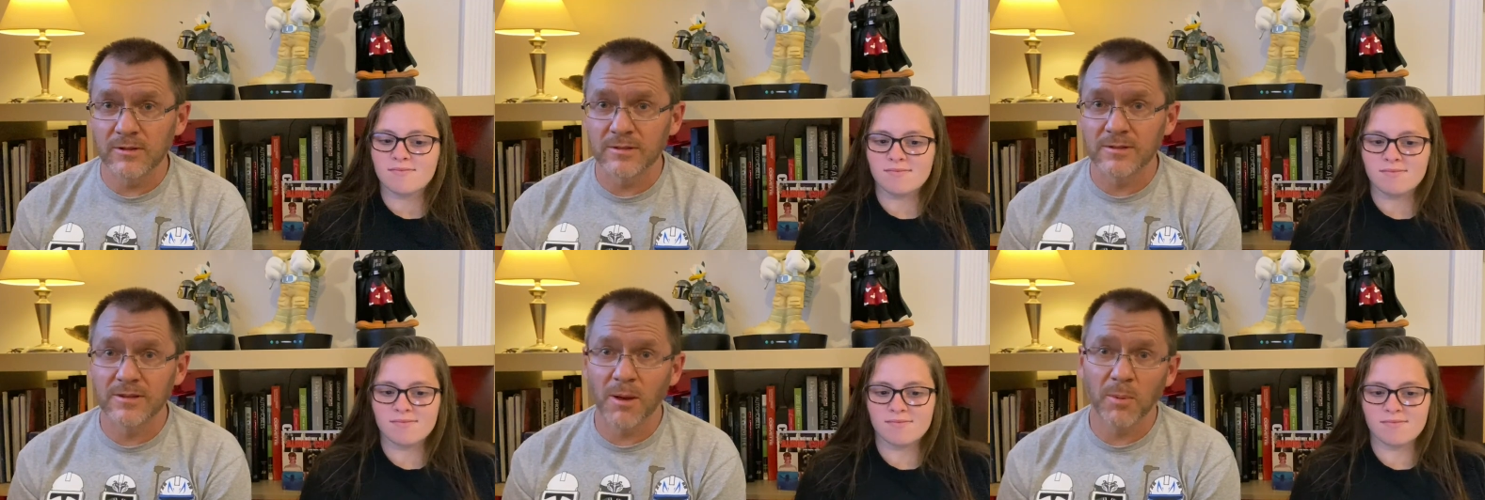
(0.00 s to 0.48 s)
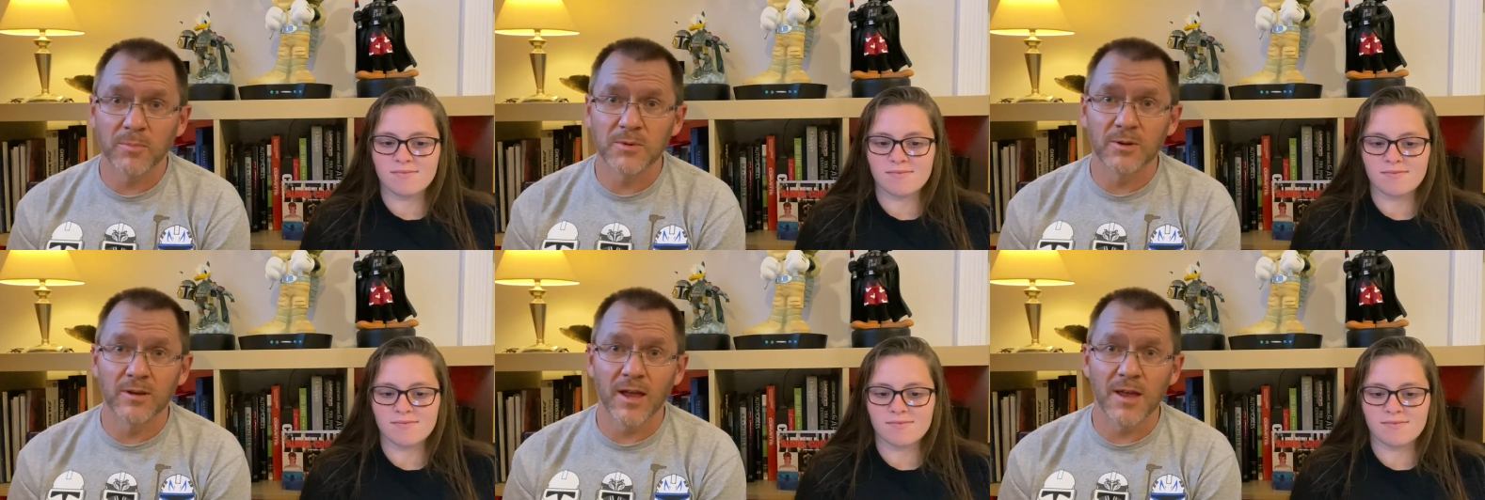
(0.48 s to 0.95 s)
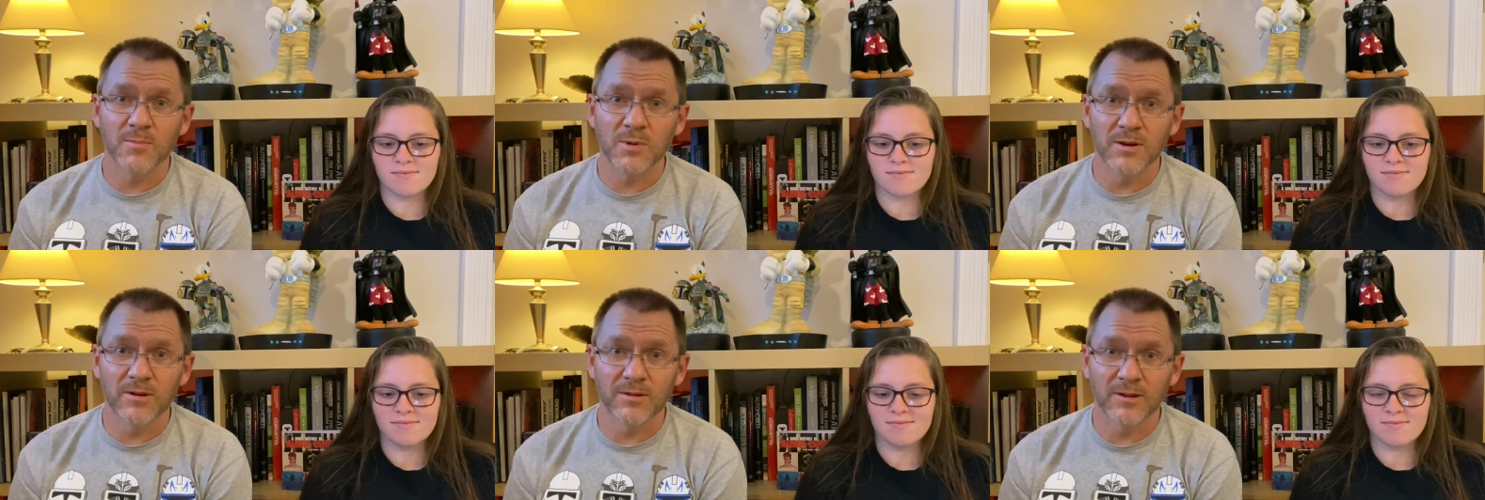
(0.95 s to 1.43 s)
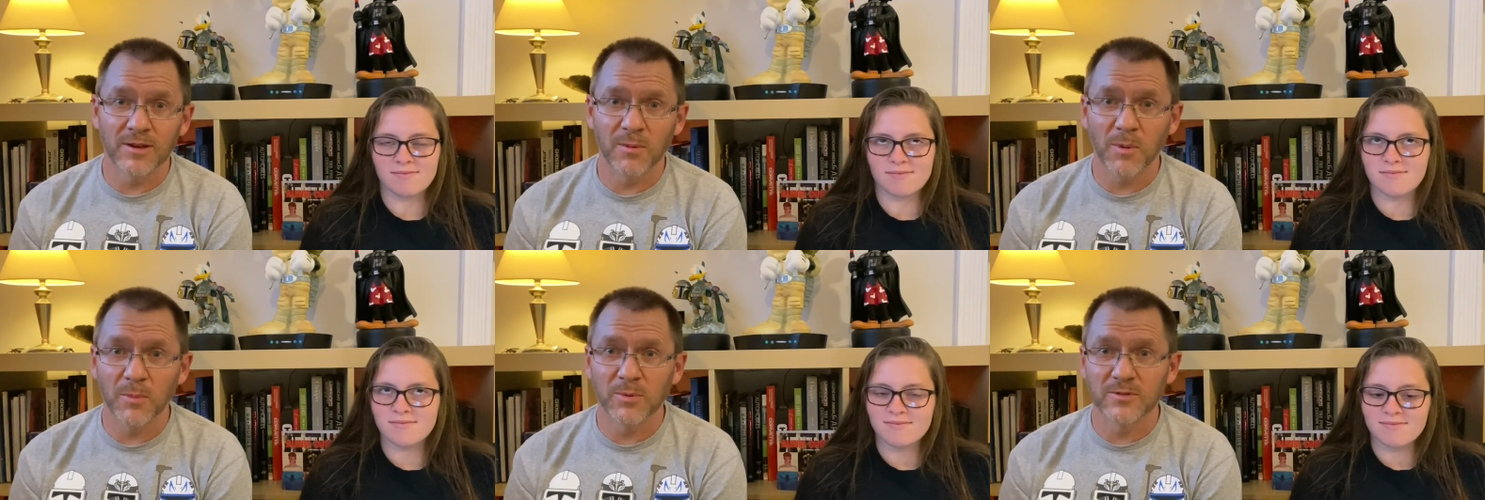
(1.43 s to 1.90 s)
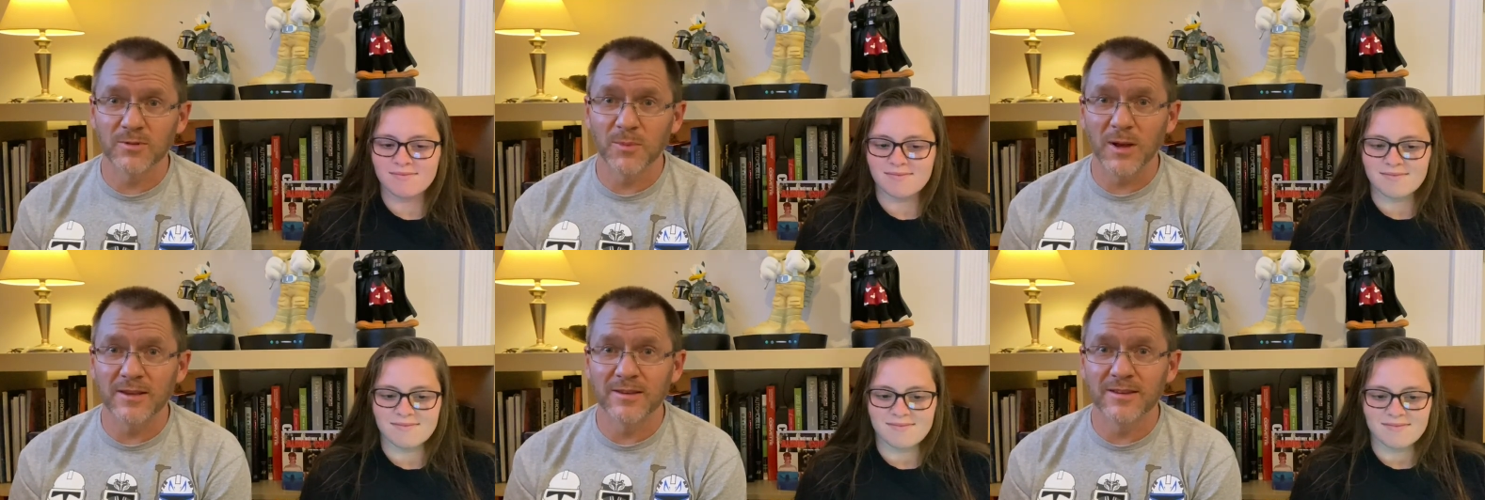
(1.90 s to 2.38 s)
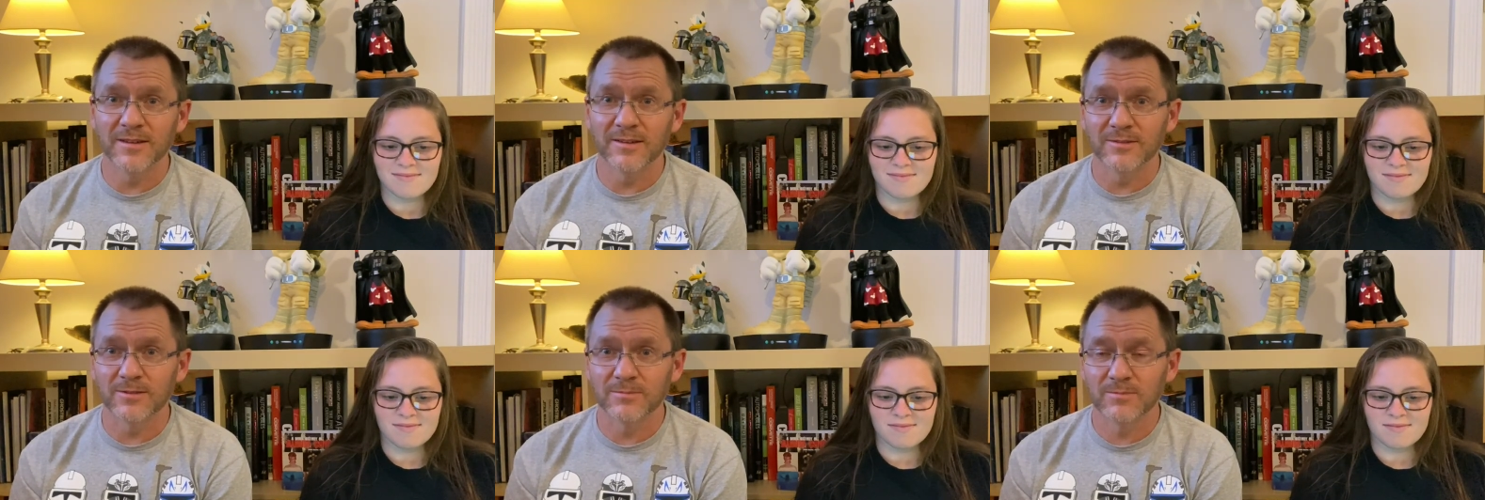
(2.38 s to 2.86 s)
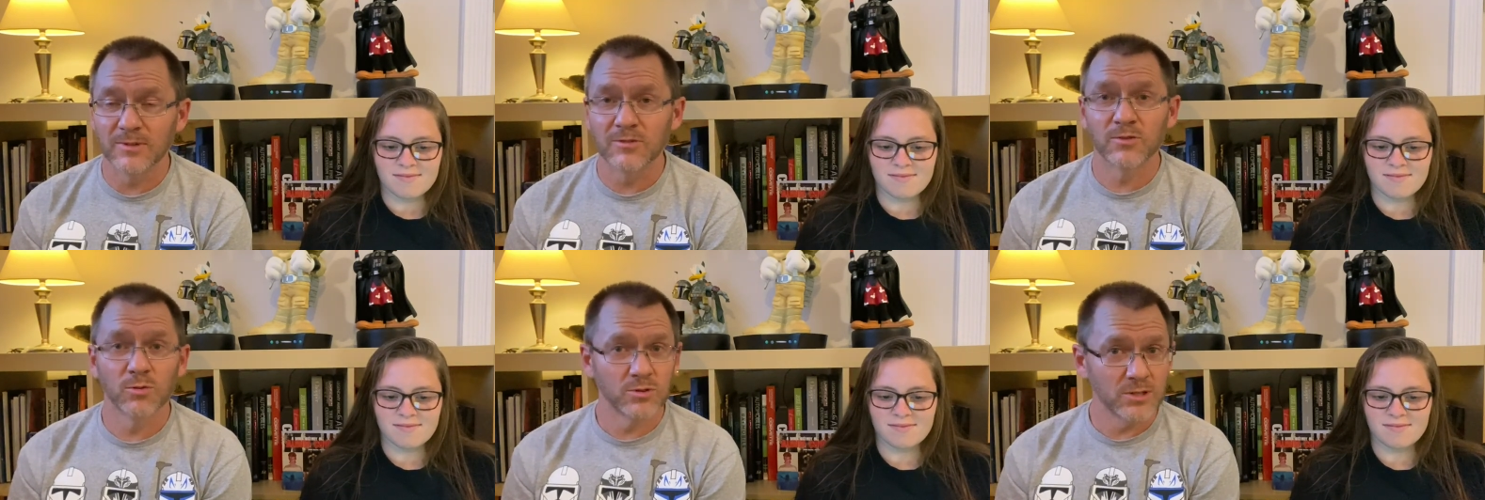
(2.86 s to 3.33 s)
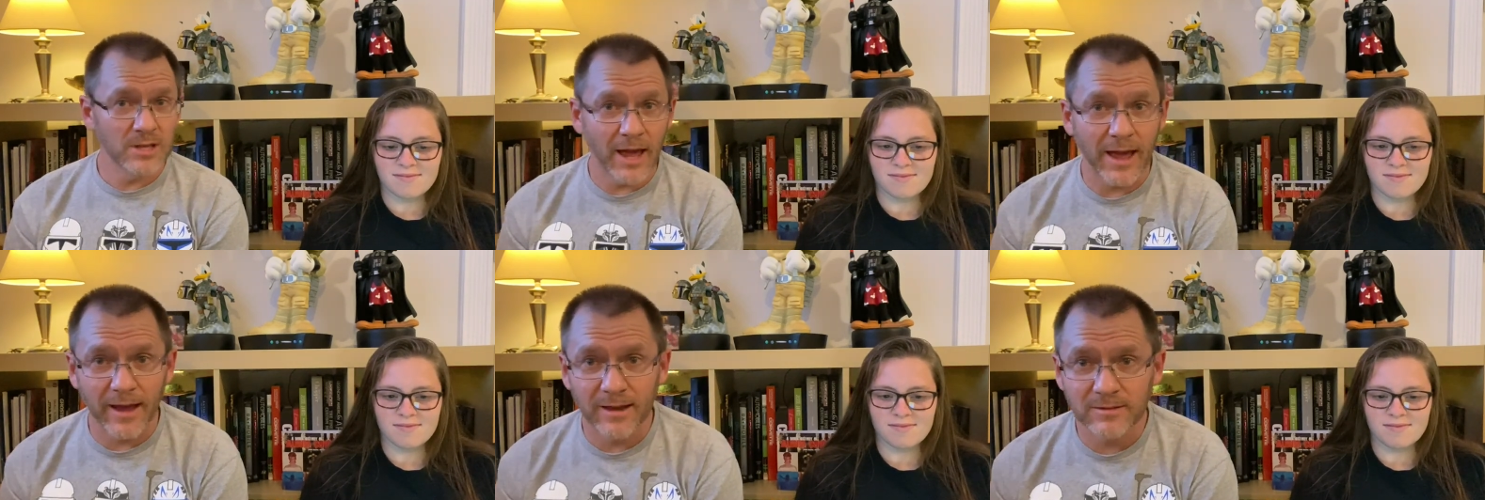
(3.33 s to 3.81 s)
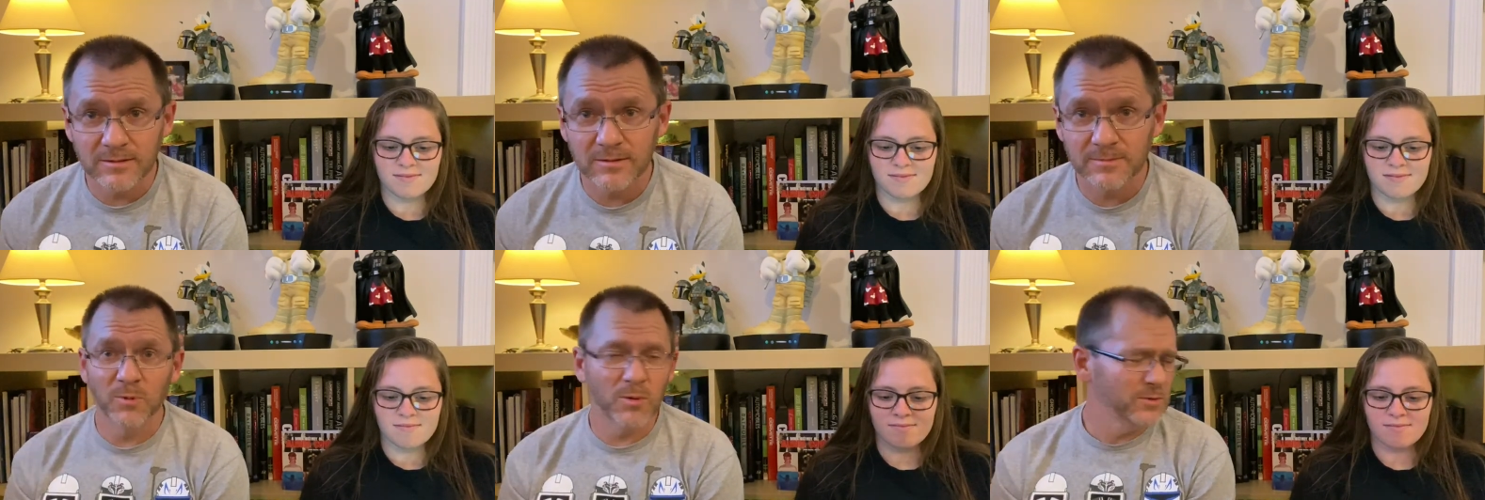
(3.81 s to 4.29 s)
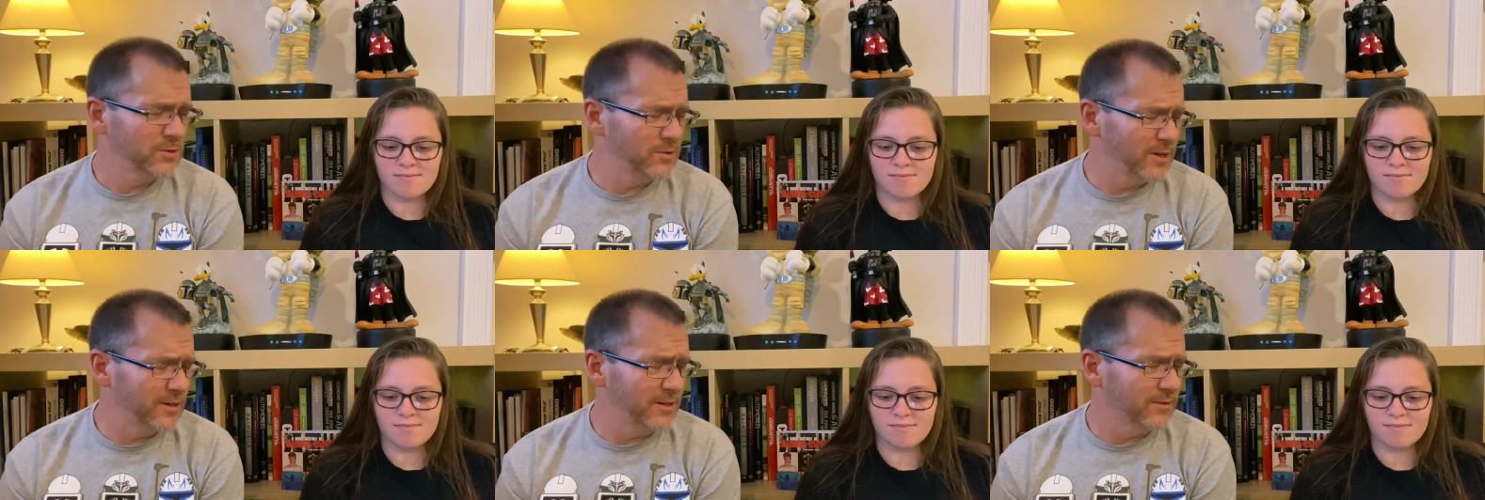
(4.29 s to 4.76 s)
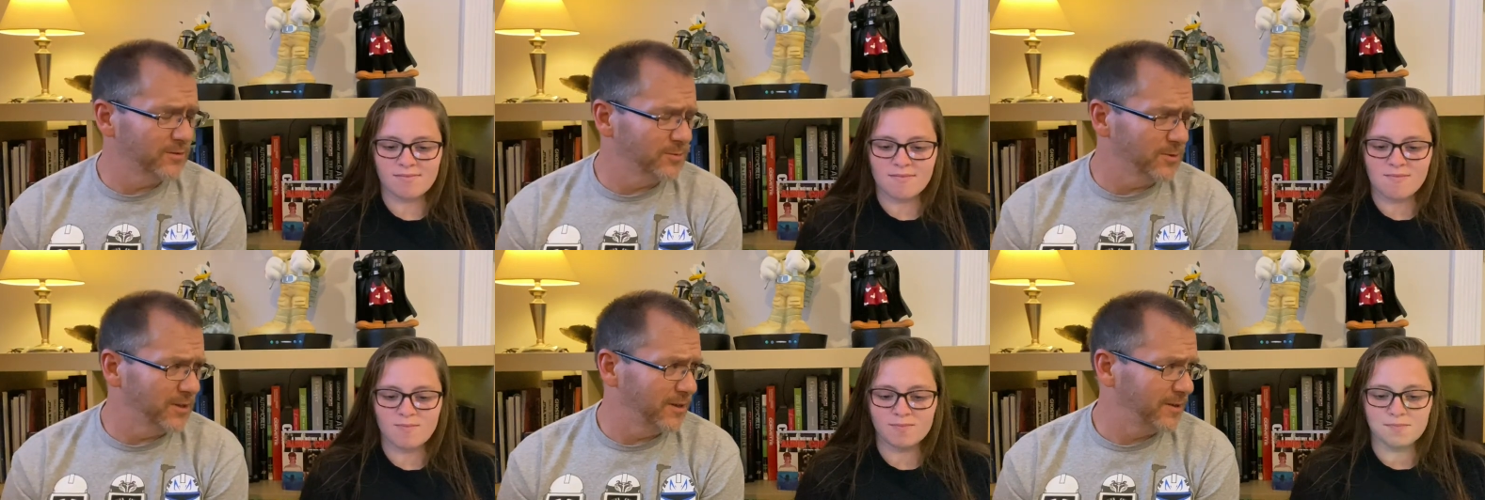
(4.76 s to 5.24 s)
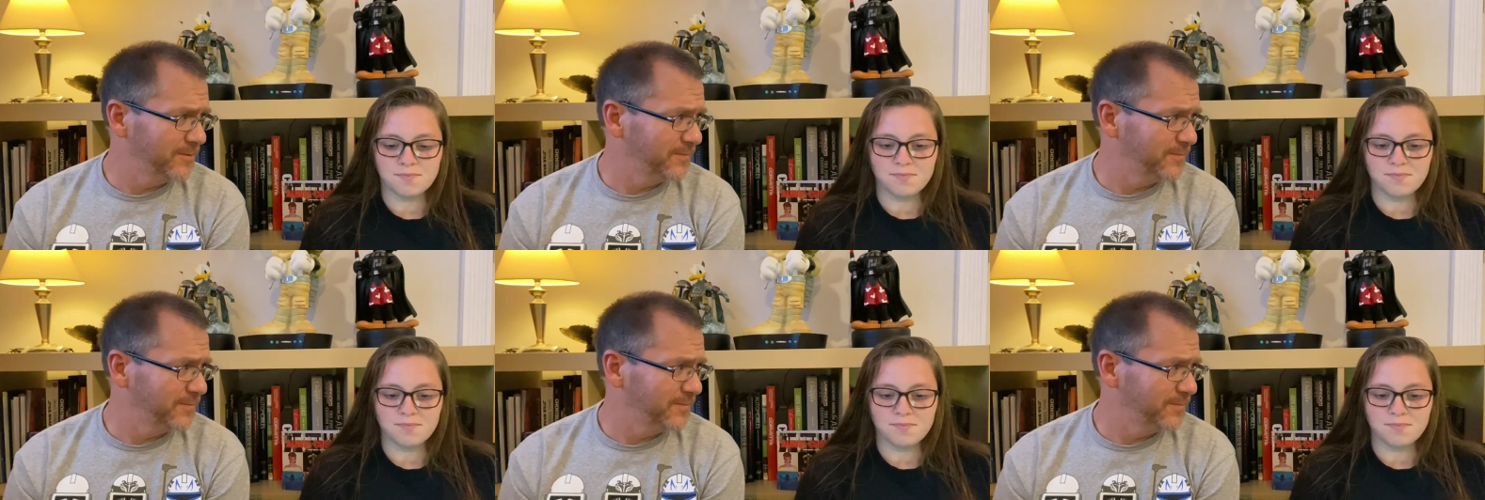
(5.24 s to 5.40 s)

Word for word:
Speaker 1: step up your game here and come up with some ideas. And so she has. What was your idea this week?